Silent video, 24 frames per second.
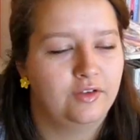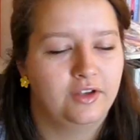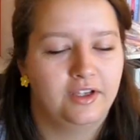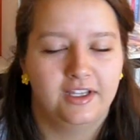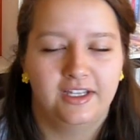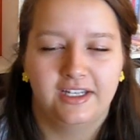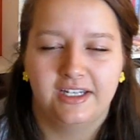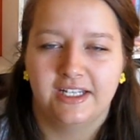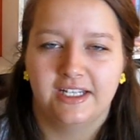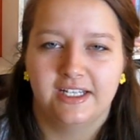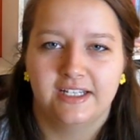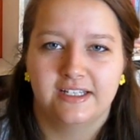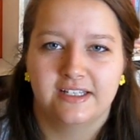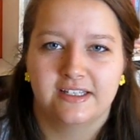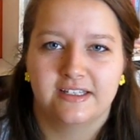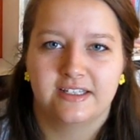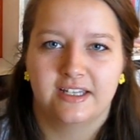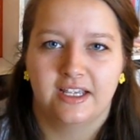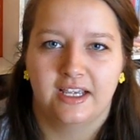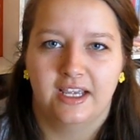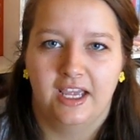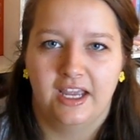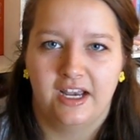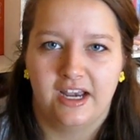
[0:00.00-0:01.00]
It is
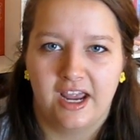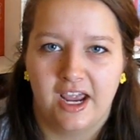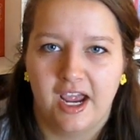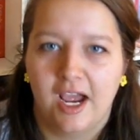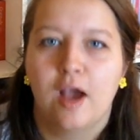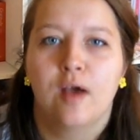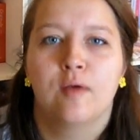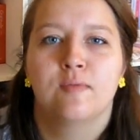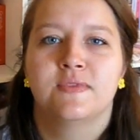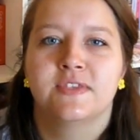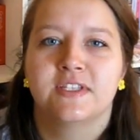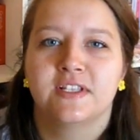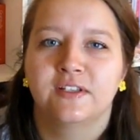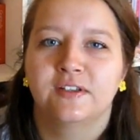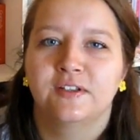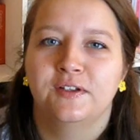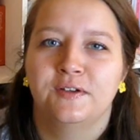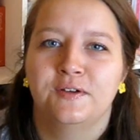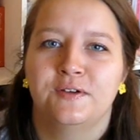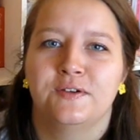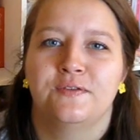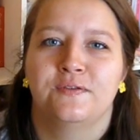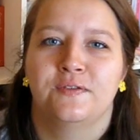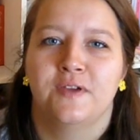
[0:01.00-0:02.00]
an
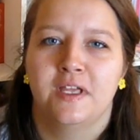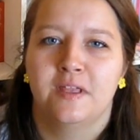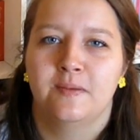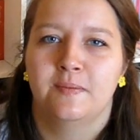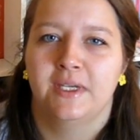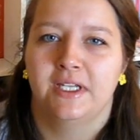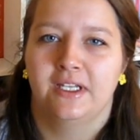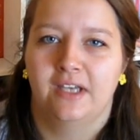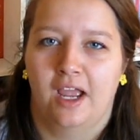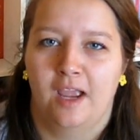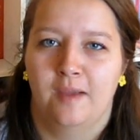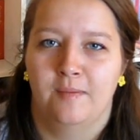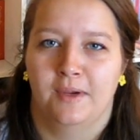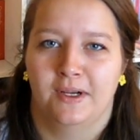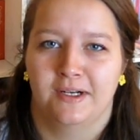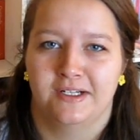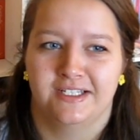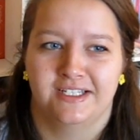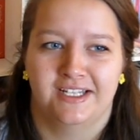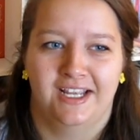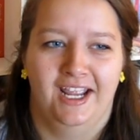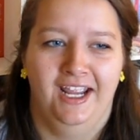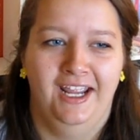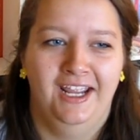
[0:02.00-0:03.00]
absolute filming nightmare today.